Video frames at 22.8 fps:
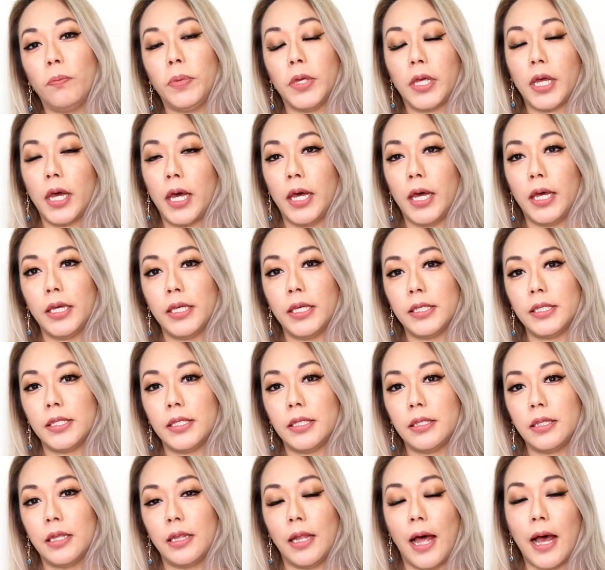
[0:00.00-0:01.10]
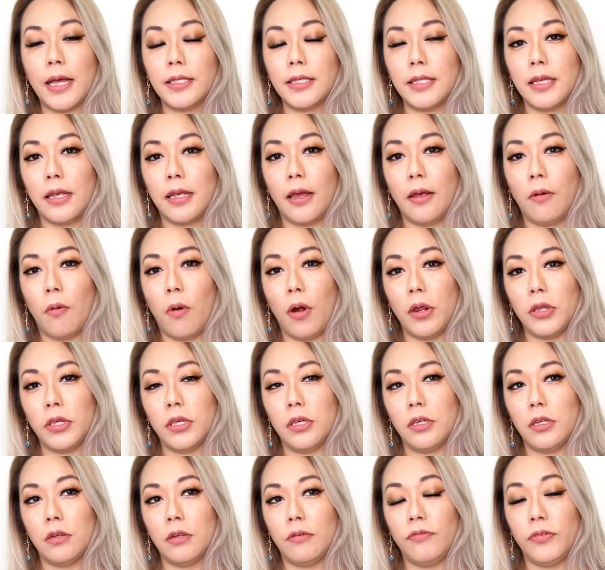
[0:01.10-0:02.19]
because the last thing I want
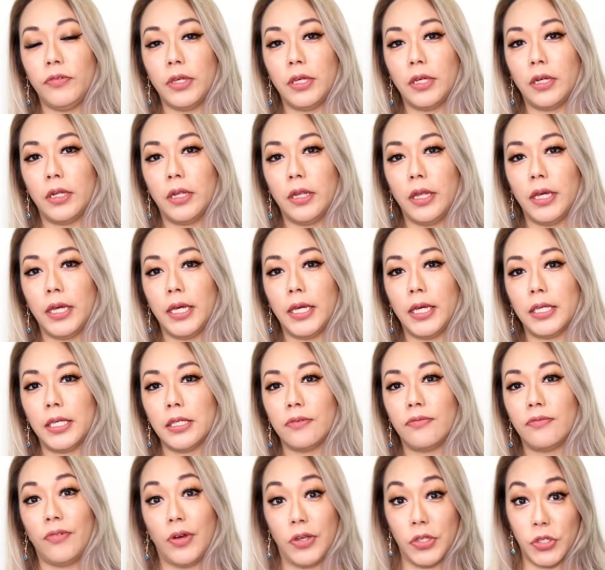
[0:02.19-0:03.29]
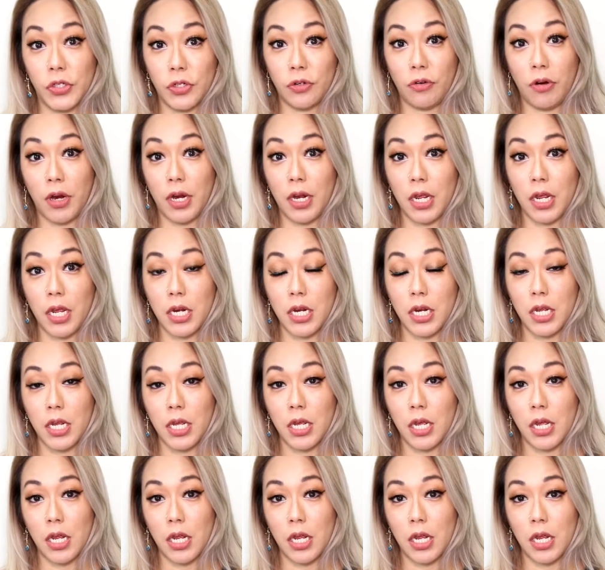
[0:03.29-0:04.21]
you to feel is frustrated,